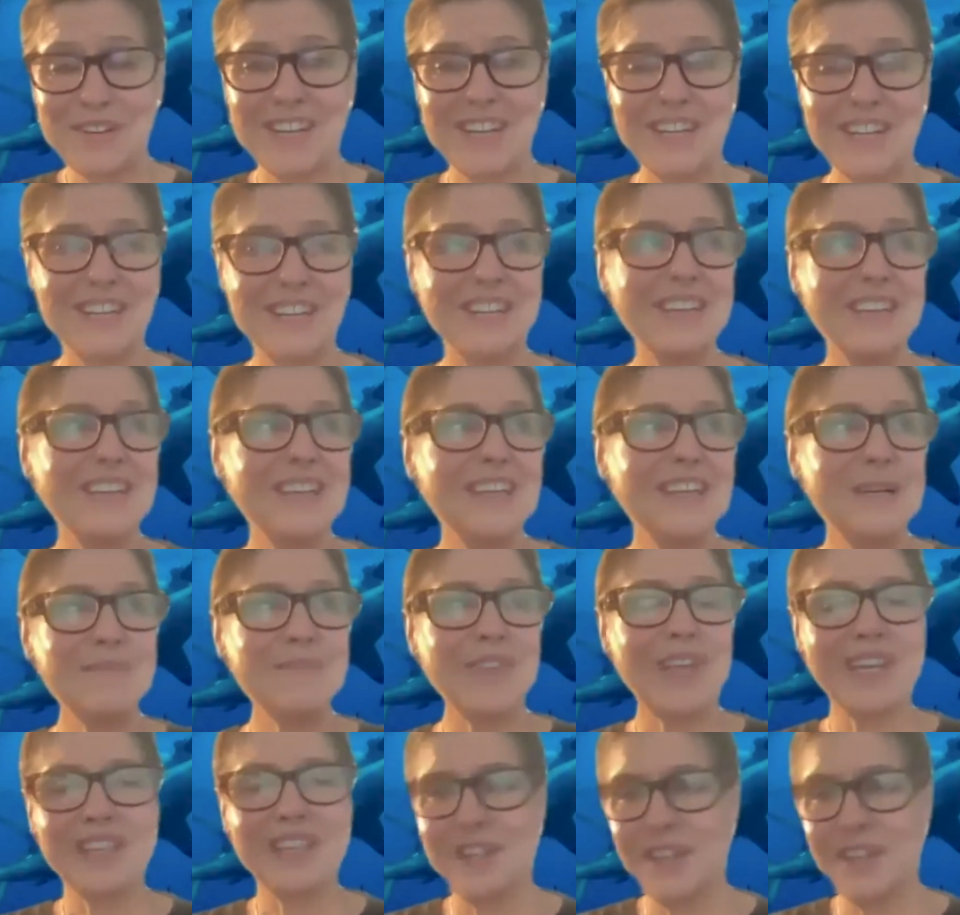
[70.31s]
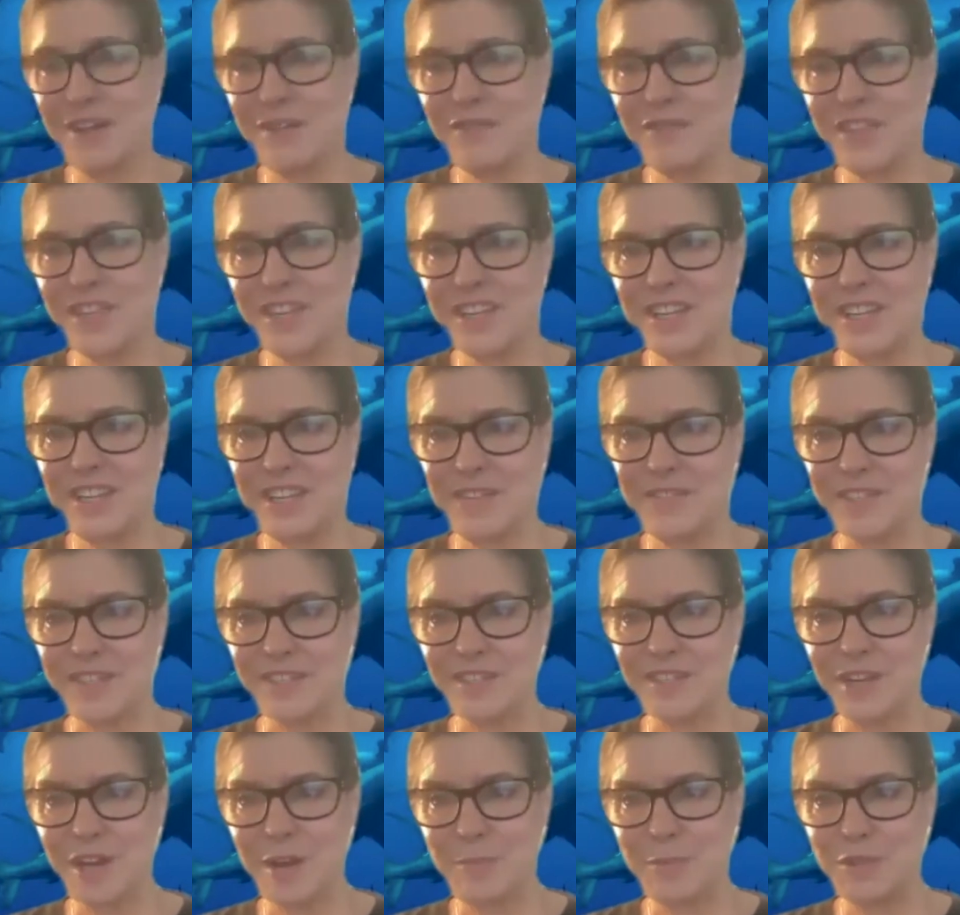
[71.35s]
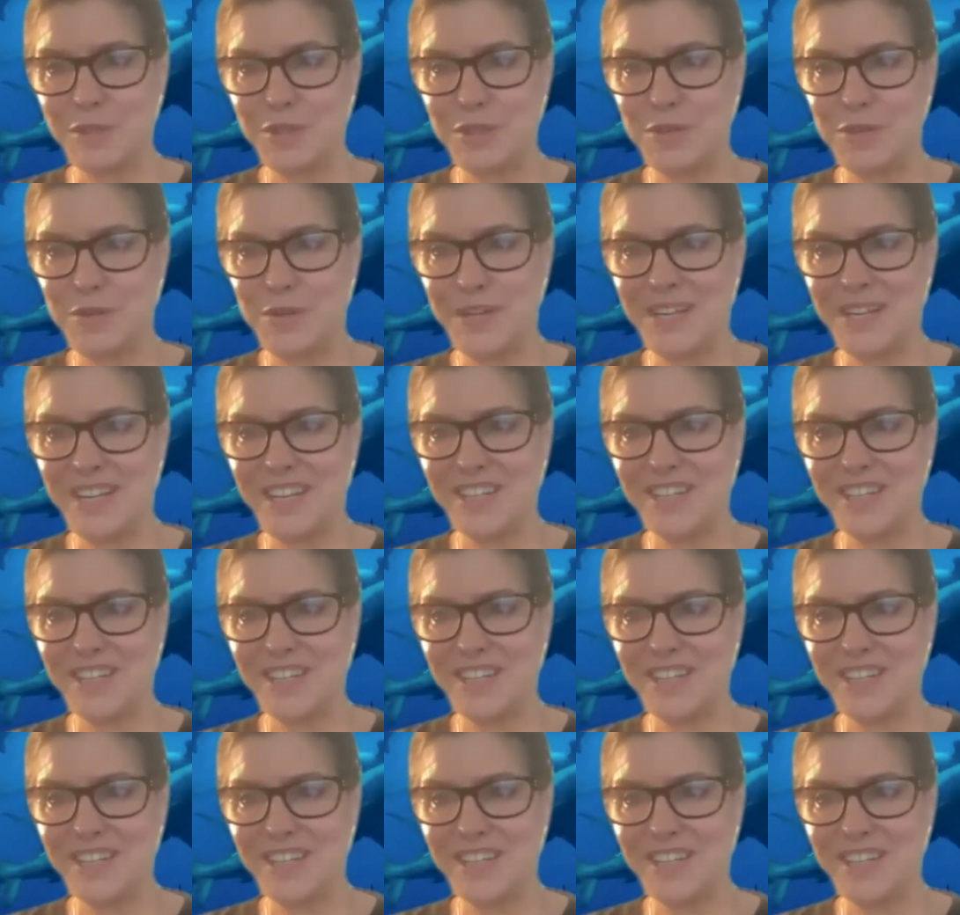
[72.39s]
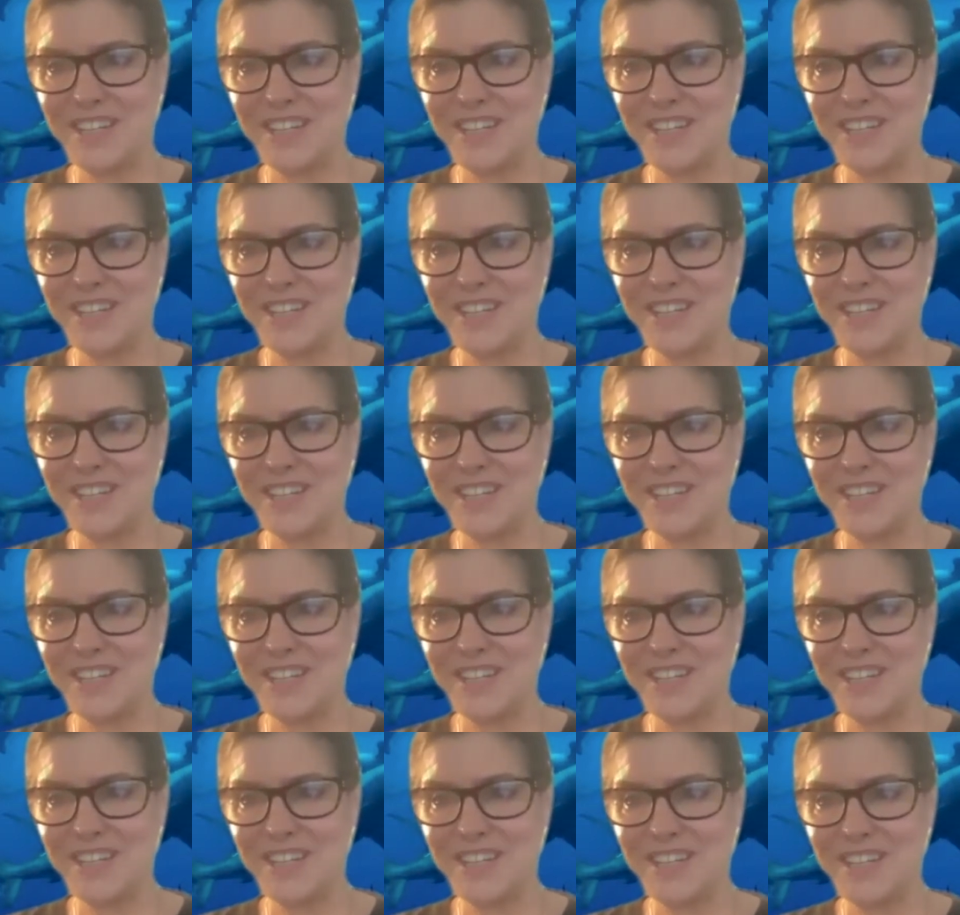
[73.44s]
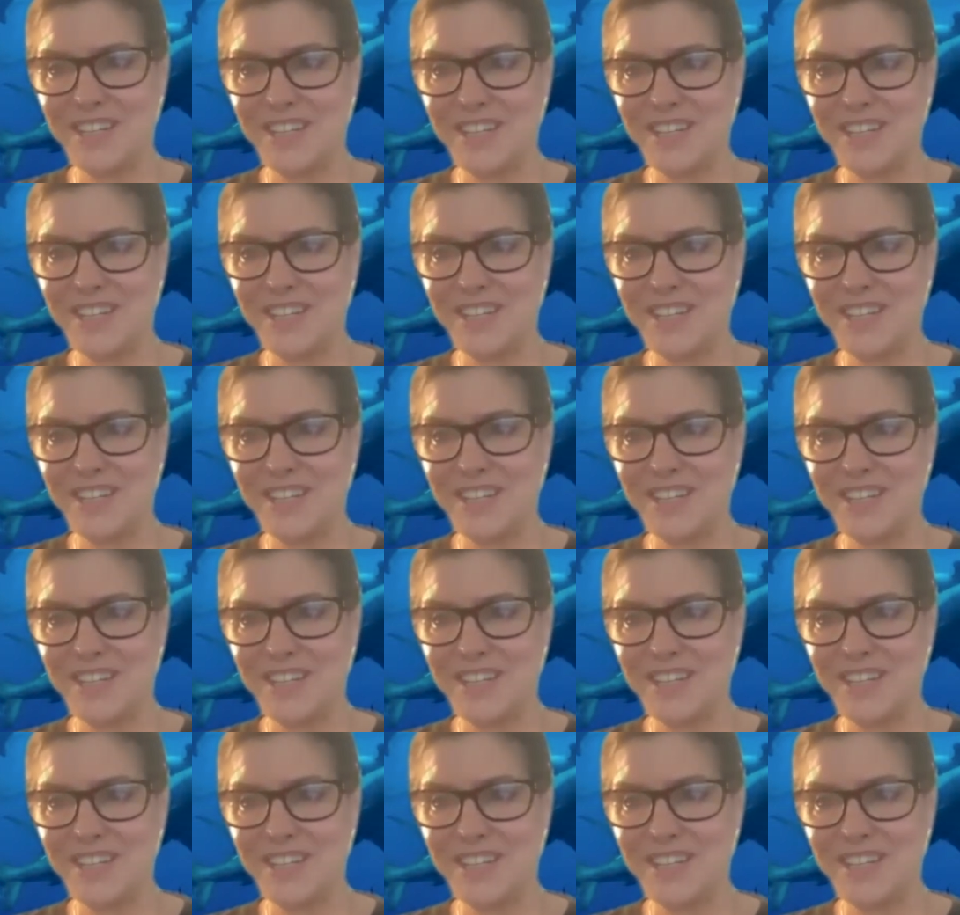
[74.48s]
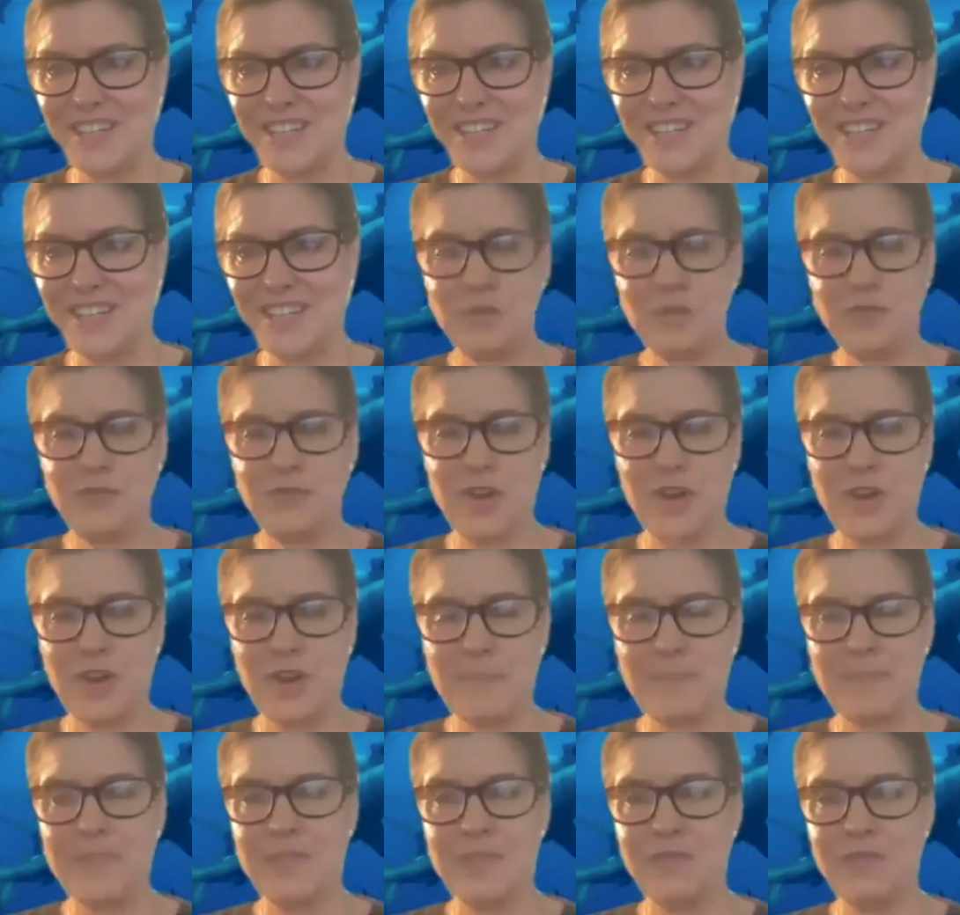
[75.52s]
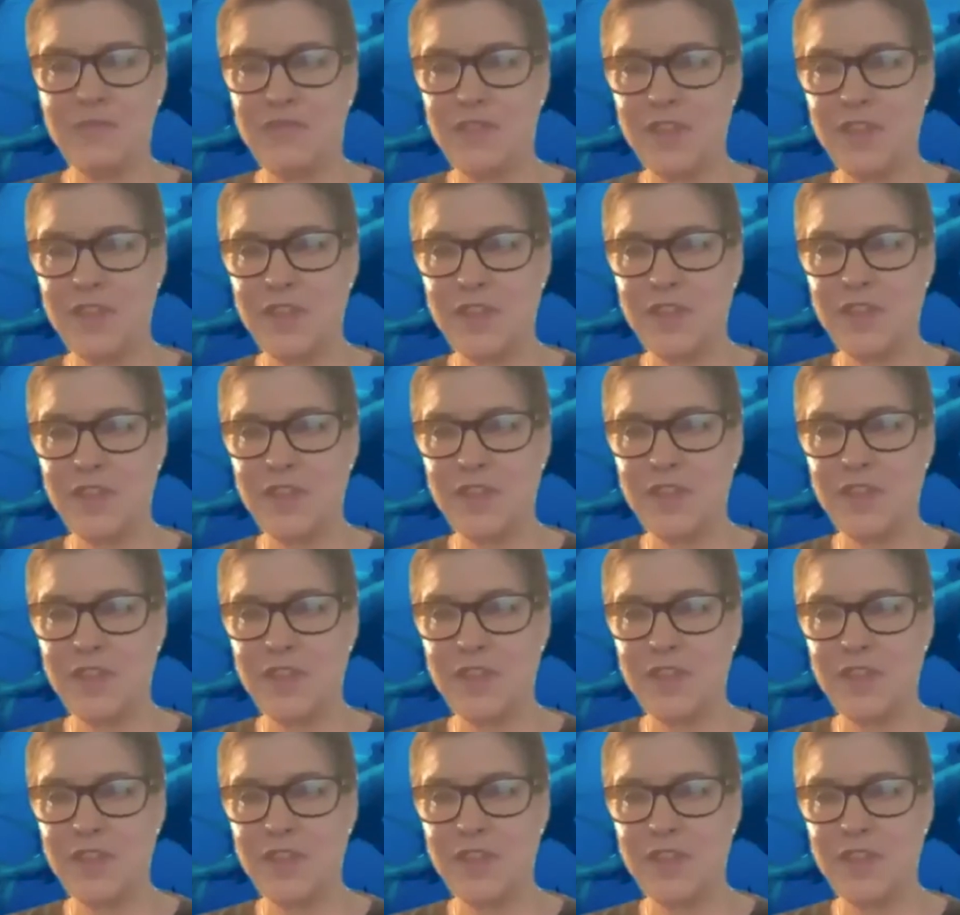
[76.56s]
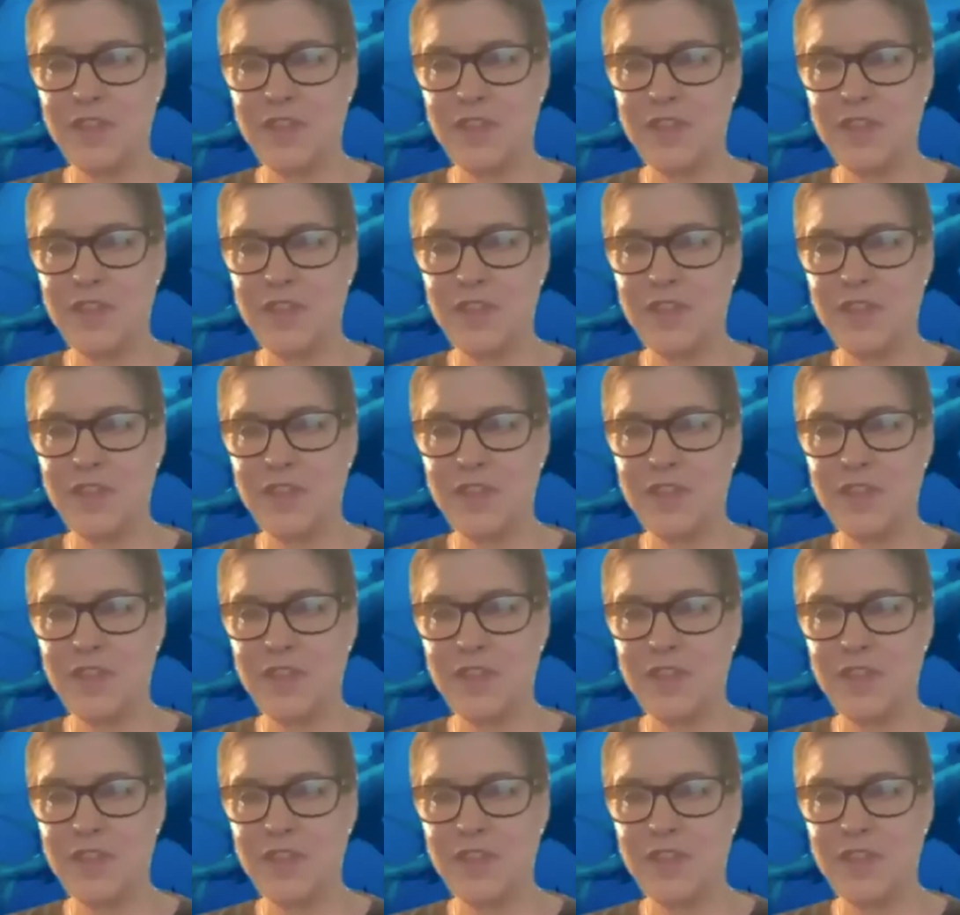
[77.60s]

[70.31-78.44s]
And I love that it gives us an opportunity, especially during Shark Week, to move people from fear to respect. Because I think